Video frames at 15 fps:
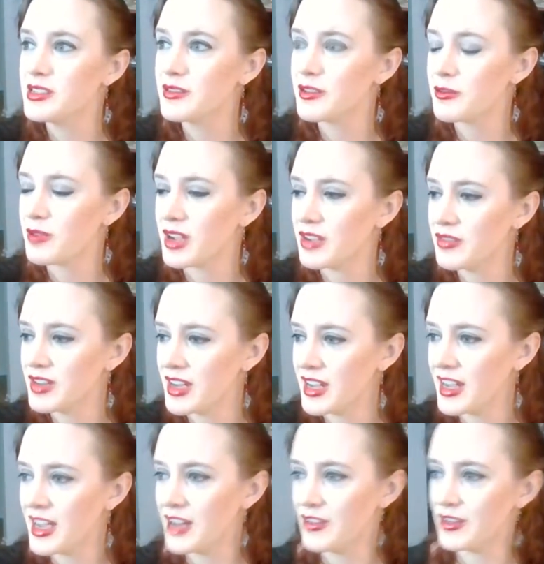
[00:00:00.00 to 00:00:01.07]
of The Raven I
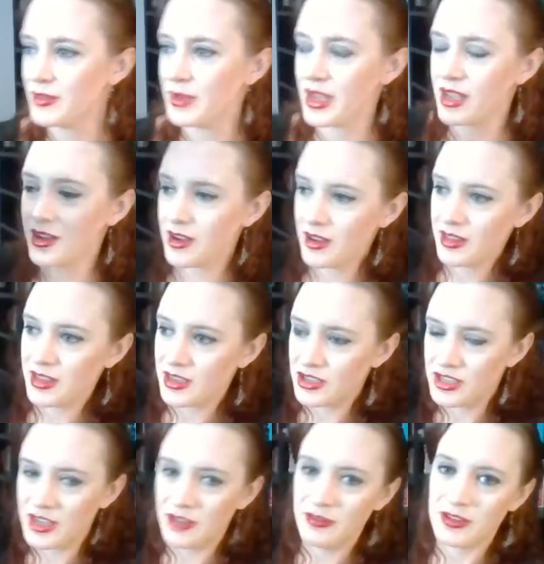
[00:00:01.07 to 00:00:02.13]
have on my gothic
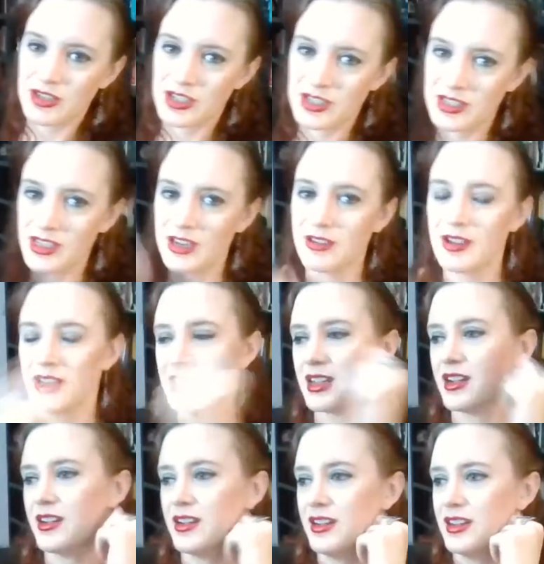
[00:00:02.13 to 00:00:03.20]
shelf, which is sitting right
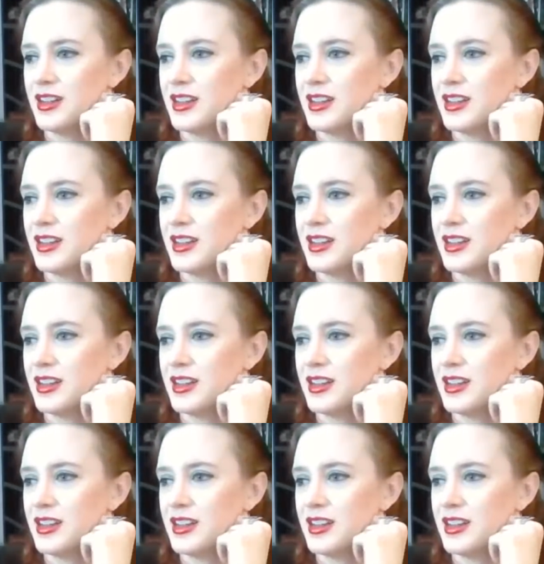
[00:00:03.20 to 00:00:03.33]
there?